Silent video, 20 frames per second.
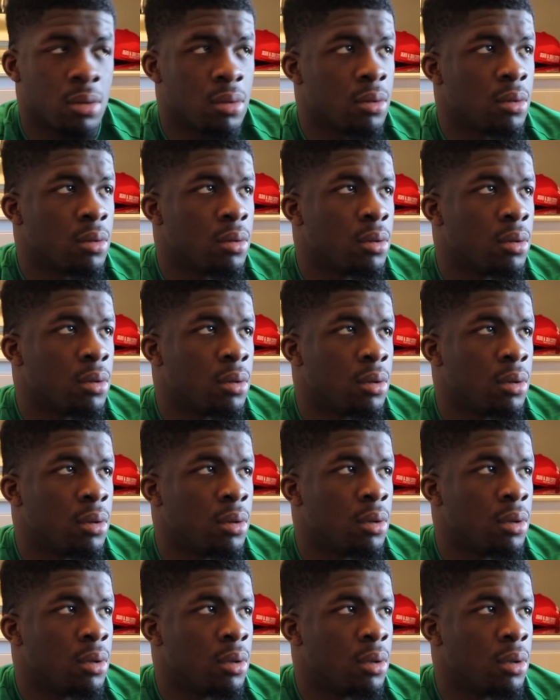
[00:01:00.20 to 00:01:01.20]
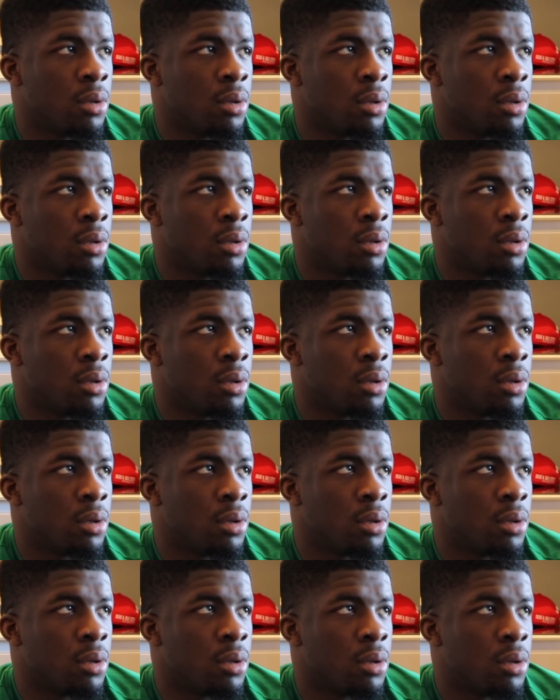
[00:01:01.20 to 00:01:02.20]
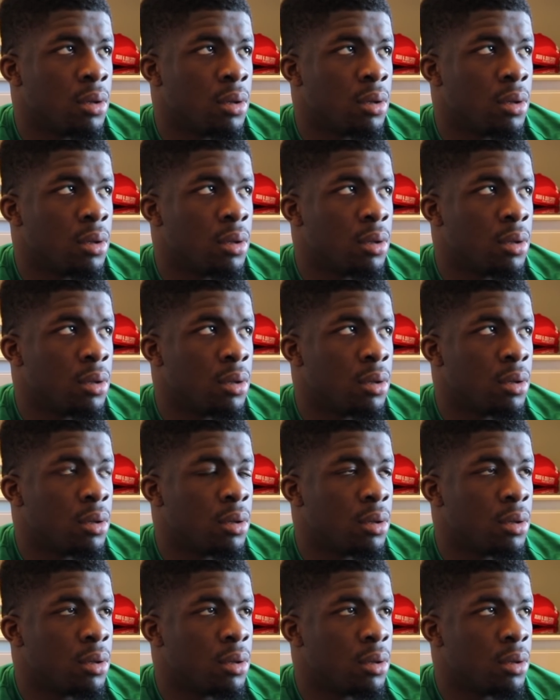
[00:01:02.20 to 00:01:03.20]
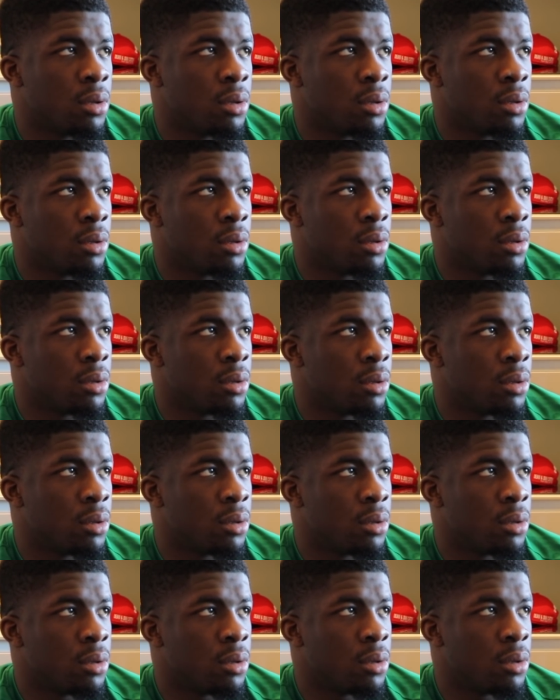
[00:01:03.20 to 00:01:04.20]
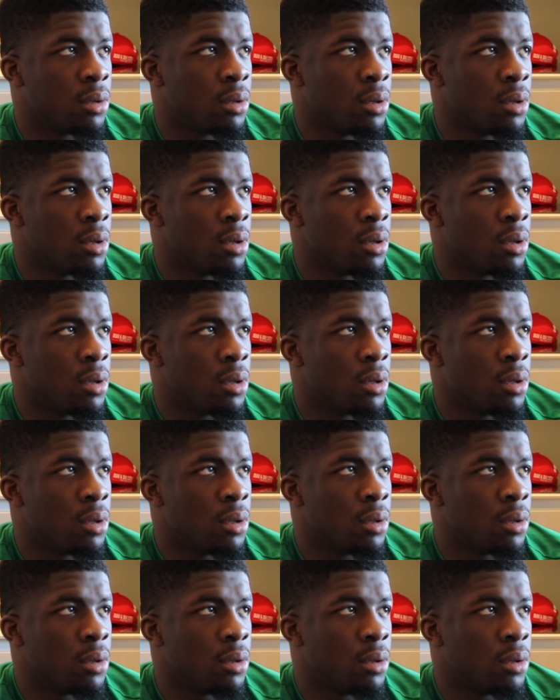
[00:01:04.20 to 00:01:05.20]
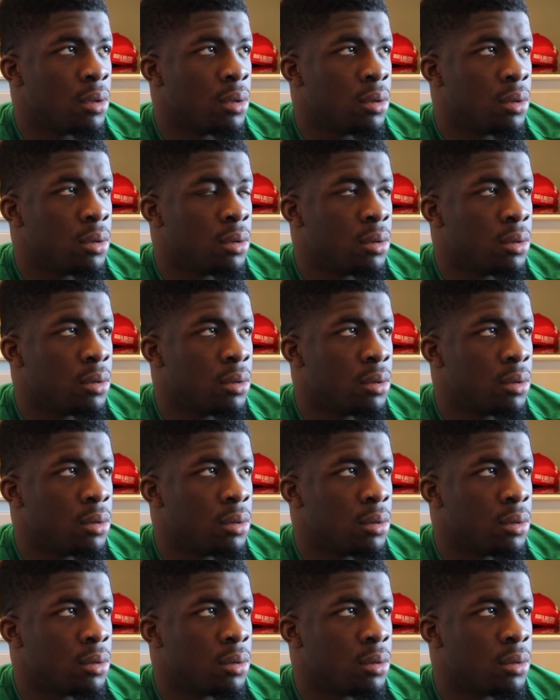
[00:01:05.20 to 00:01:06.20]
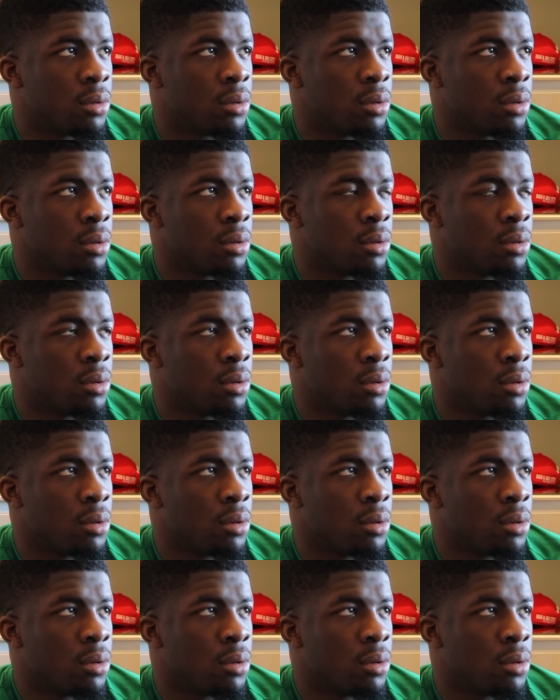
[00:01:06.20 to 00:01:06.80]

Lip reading: This person isn't speaking.